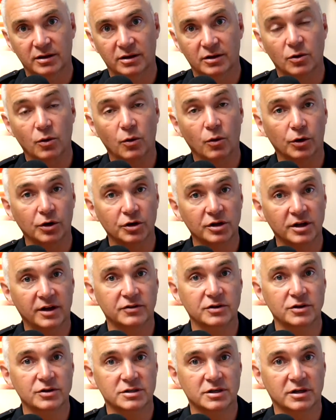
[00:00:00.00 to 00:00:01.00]
or you'll have to
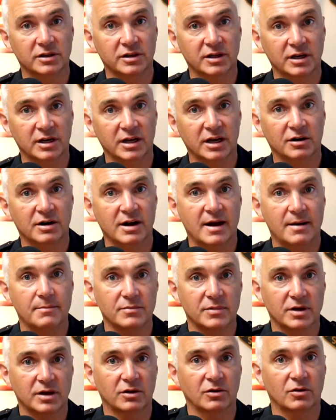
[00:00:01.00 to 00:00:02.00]
use an authenticator app
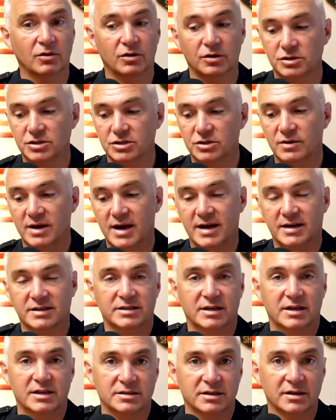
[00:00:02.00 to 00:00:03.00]
in order to
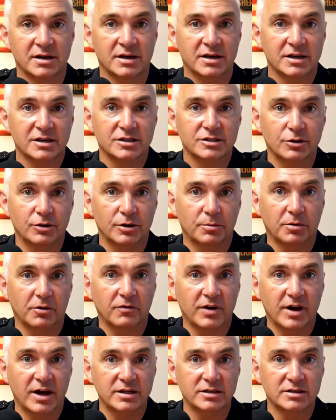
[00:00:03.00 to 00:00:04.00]
access. So it
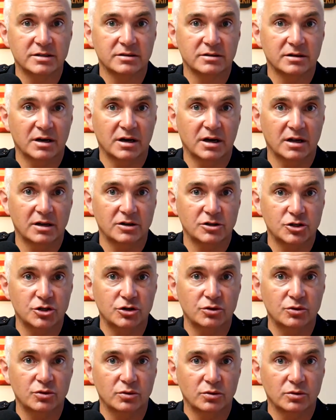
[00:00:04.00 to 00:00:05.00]
provides
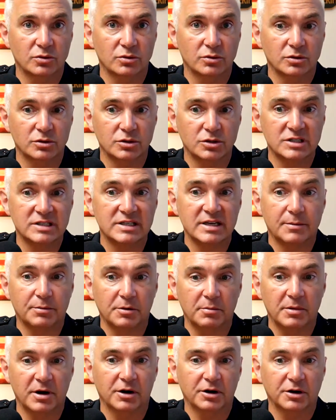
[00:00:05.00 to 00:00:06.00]
two separate
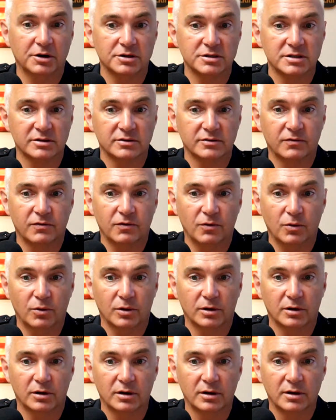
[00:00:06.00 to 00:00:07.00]
barriers
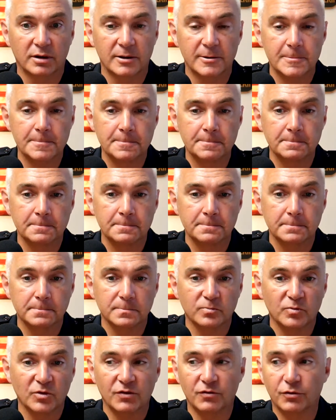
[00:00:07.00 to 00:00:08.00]
for
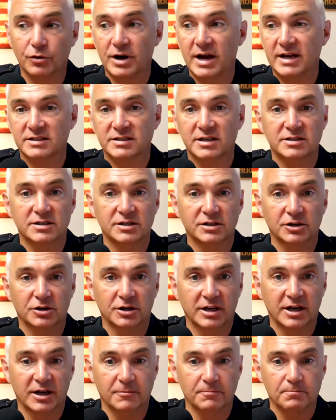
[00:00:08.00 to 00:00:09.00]
accessing your
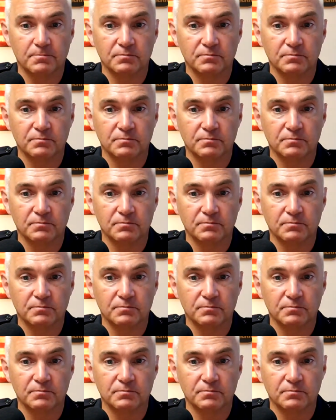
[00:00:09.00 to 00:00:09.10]
account.